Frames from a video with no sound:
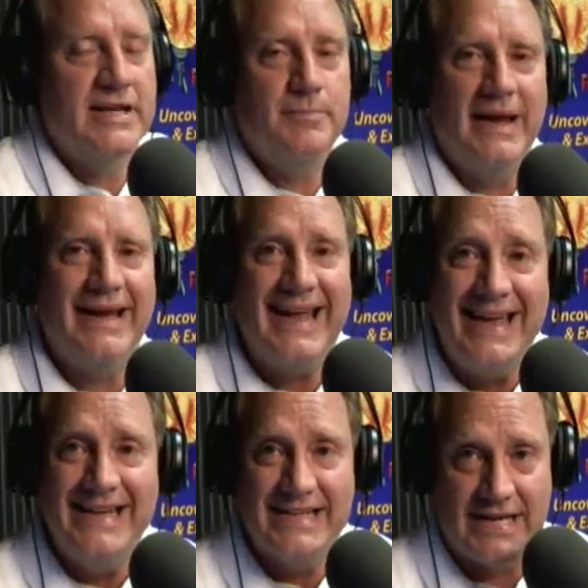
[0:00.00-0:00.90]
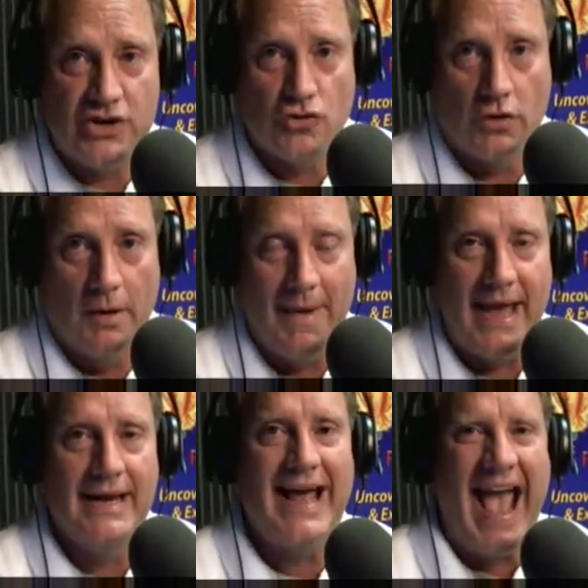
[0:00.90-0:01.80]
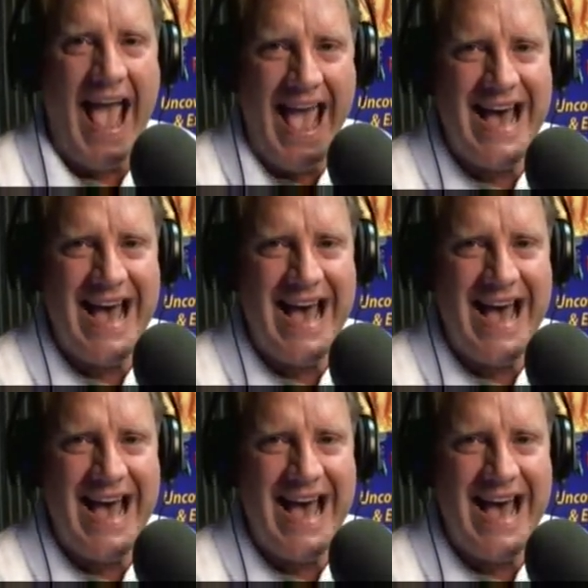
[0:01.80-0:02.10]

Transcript: He's been in Central Command